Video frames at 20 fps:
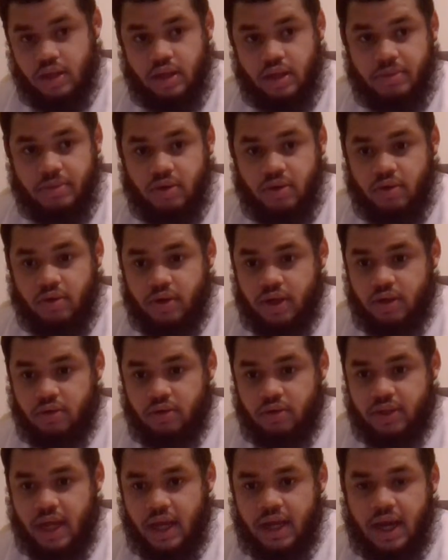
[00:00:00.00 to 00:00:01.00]
Let me go a
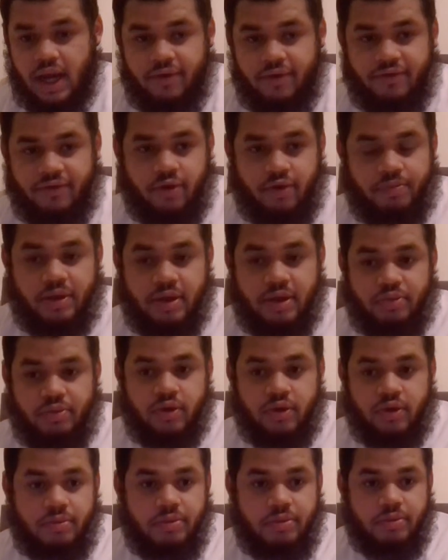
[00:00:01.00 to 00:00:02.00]
little down. I got 4
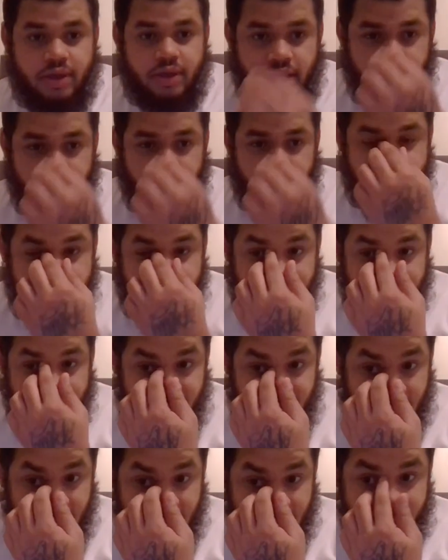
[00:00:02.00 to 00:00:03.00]
people in the building. What's up?
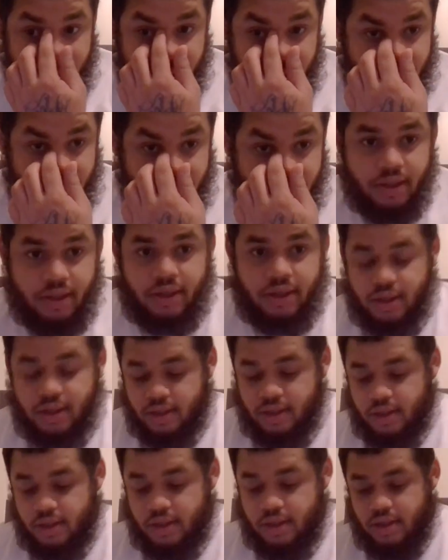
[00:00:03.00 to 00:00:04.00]
Comment.
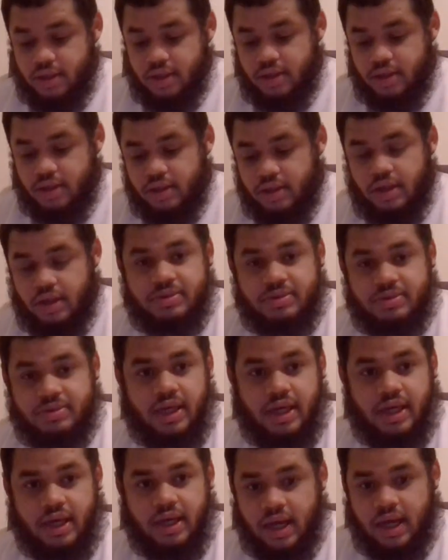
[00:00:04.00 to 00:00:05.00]
You know what I'm
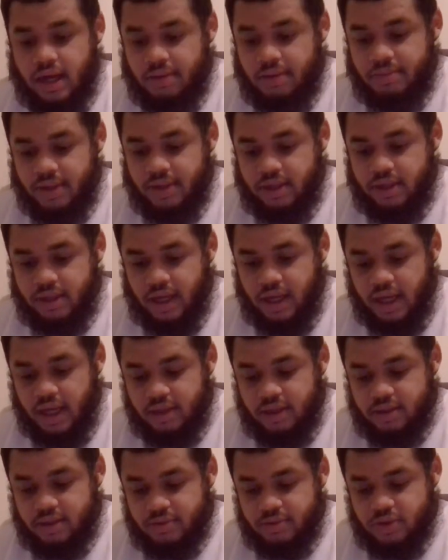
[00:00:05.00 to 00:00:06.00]
saying? Comment,
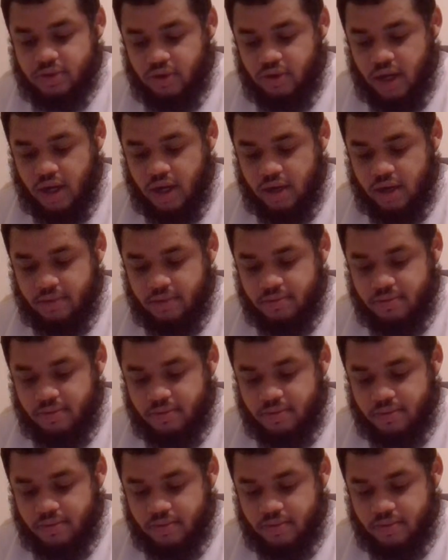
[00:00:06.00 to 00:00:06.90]
like, subscribe.